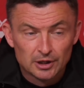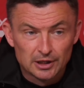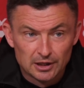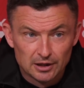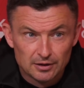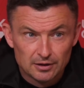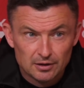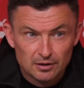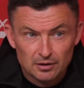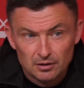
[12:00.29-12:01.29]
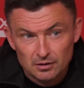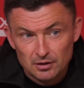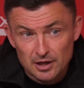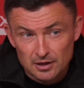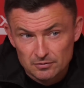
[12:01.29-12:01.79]

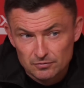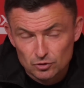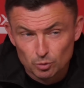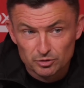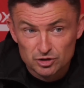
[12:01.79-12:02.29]
Yeah, a couple